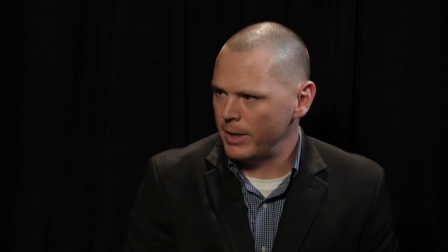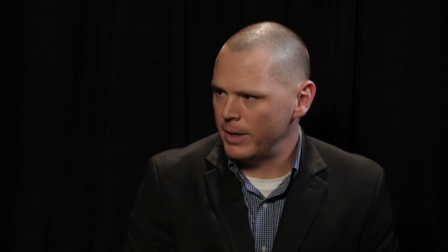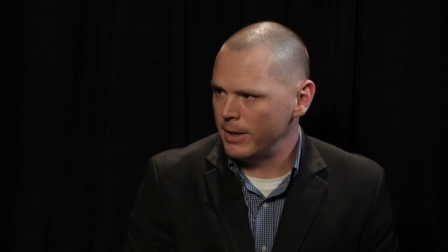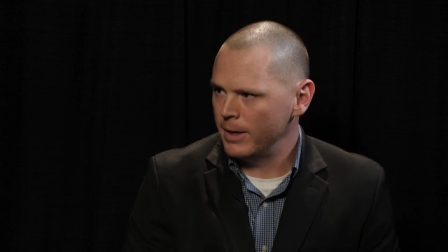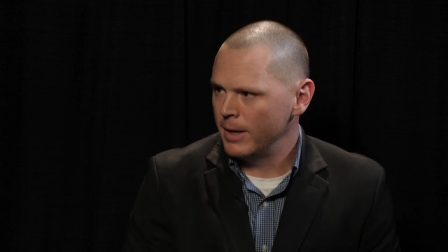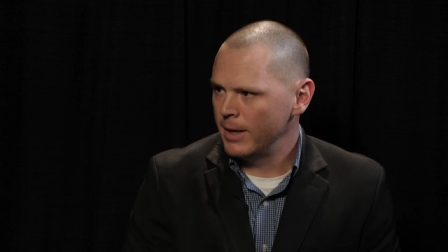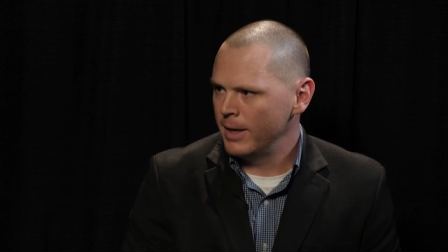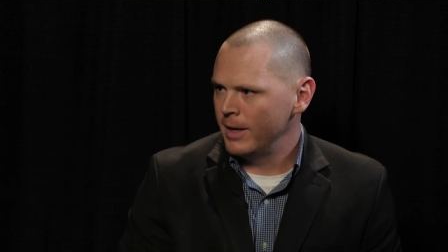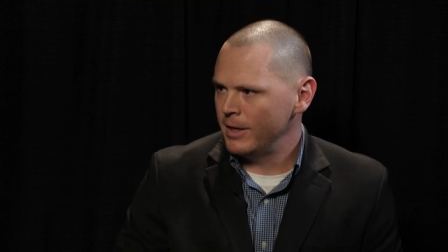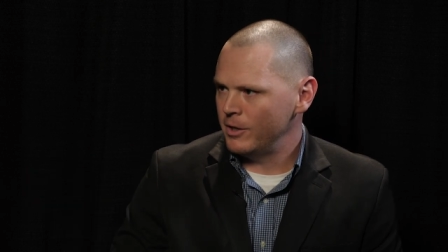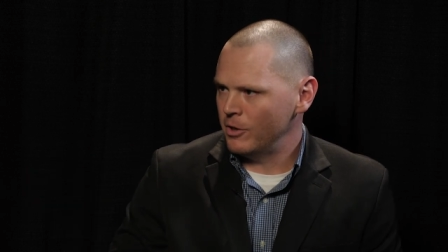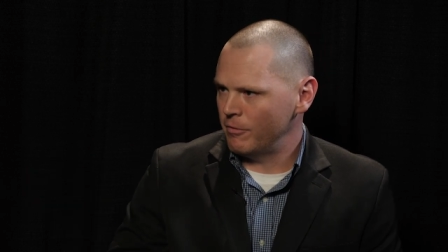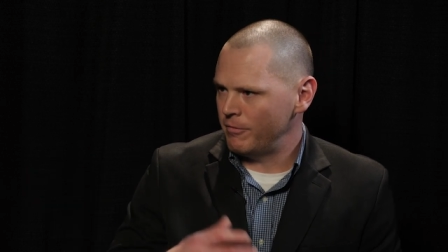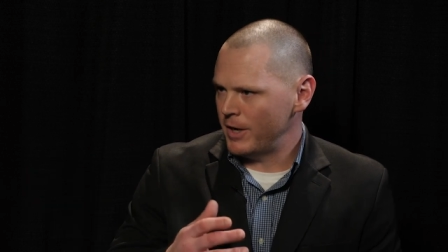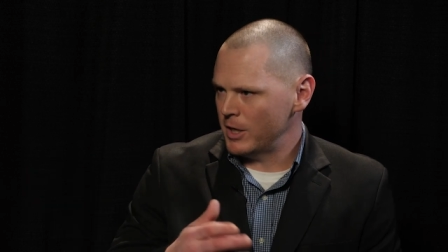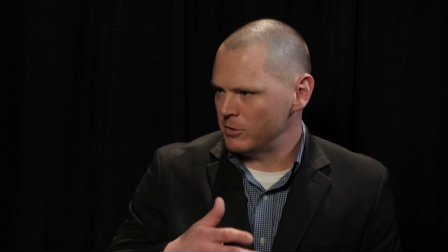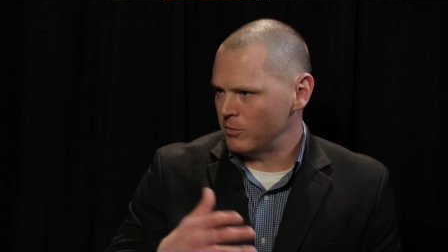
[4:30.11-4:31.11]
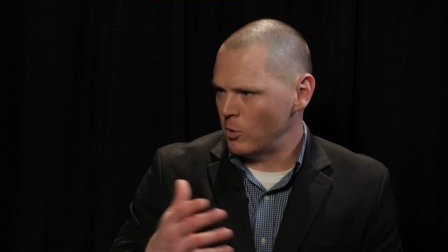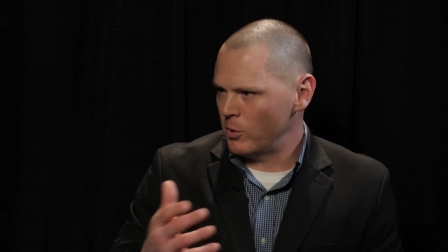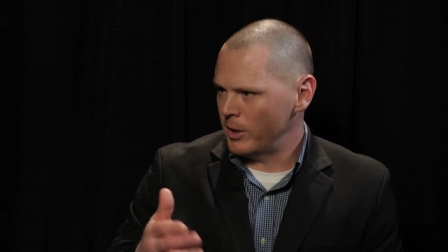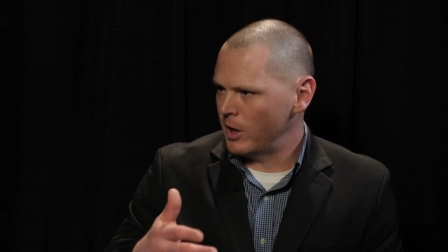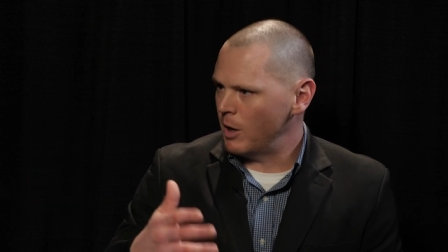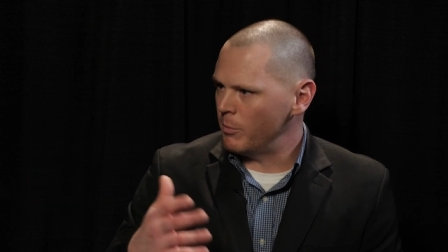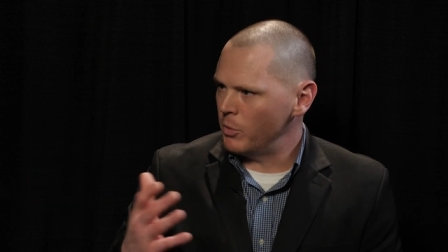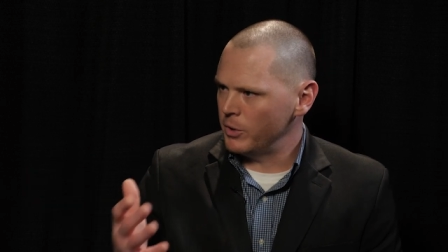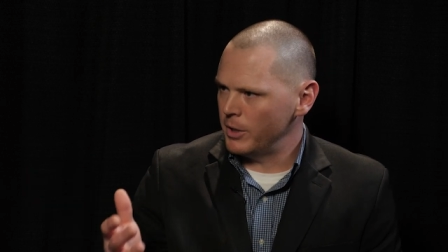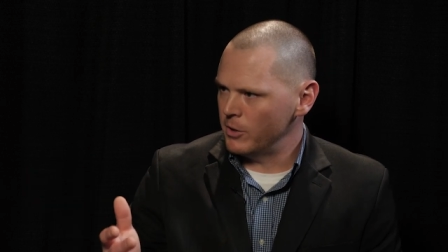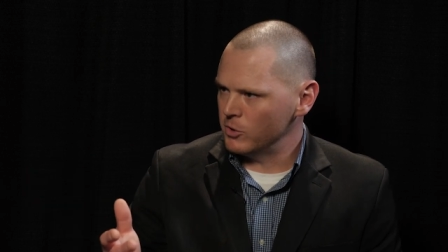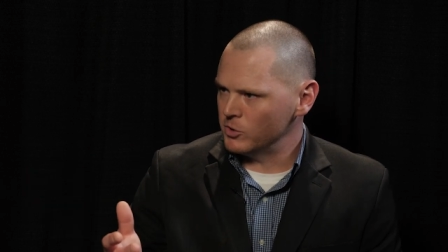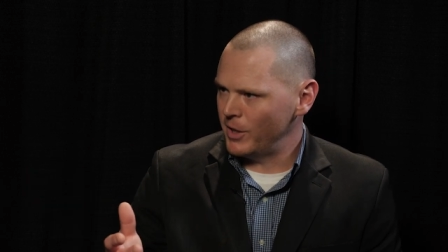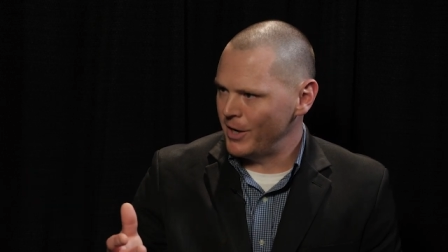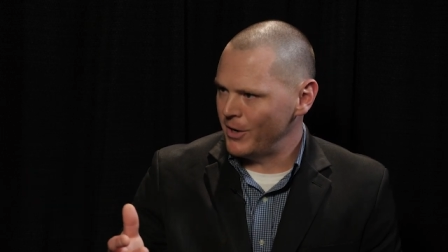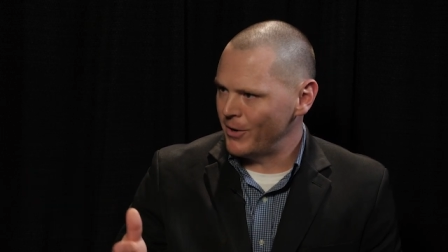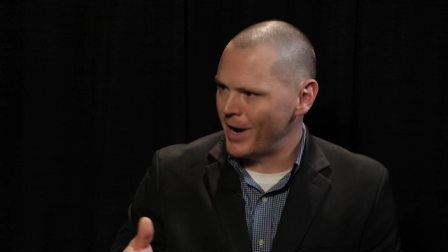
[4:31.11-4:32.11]
And you know, fast forward a couple of years
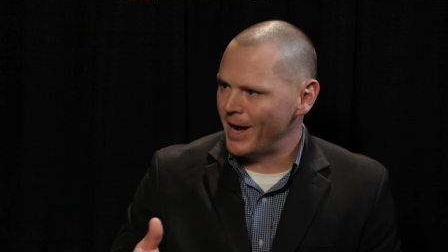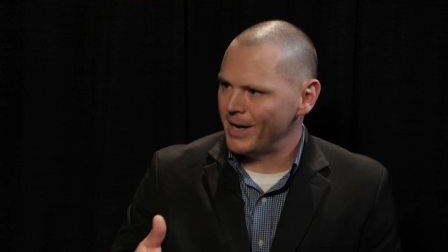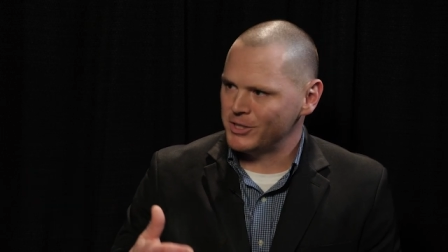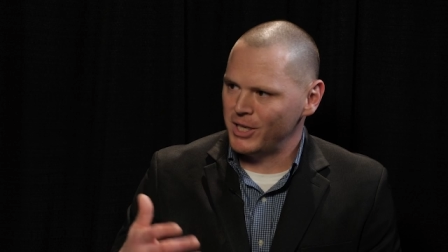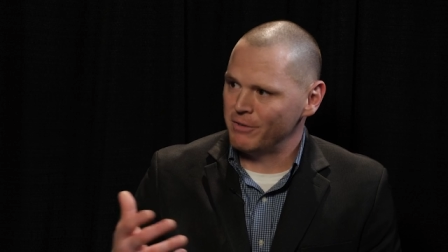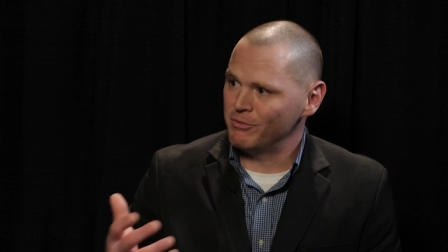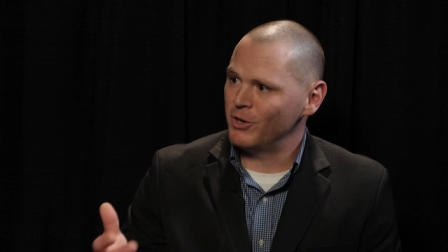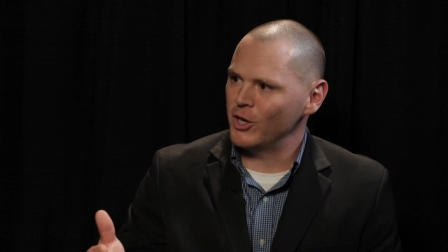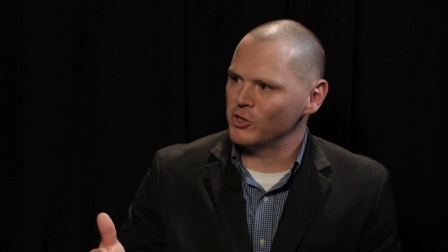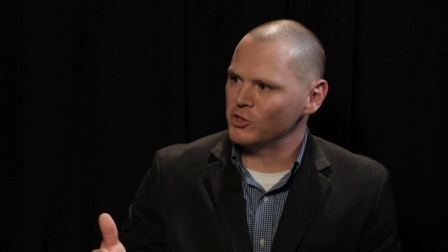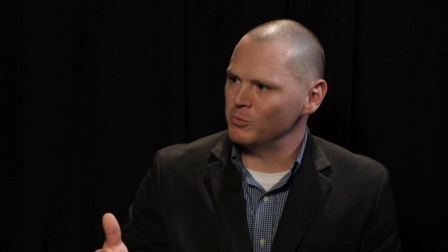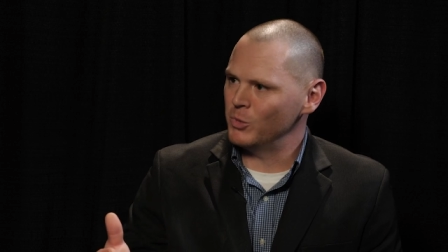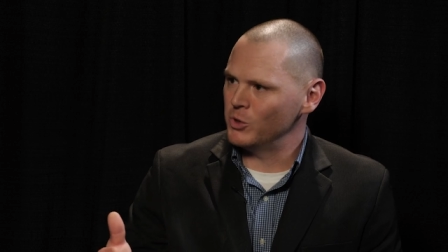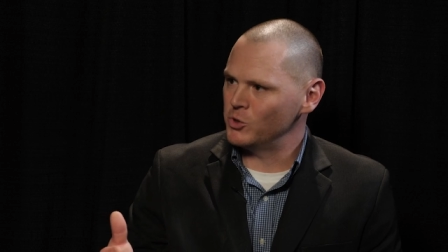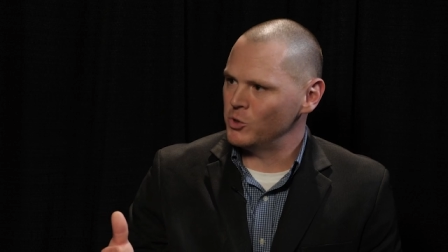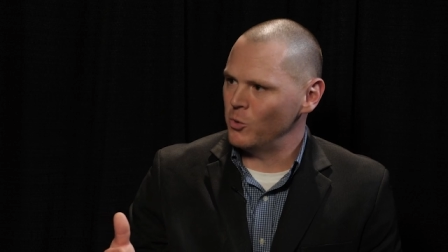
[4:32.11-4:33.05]
later, I actually have customers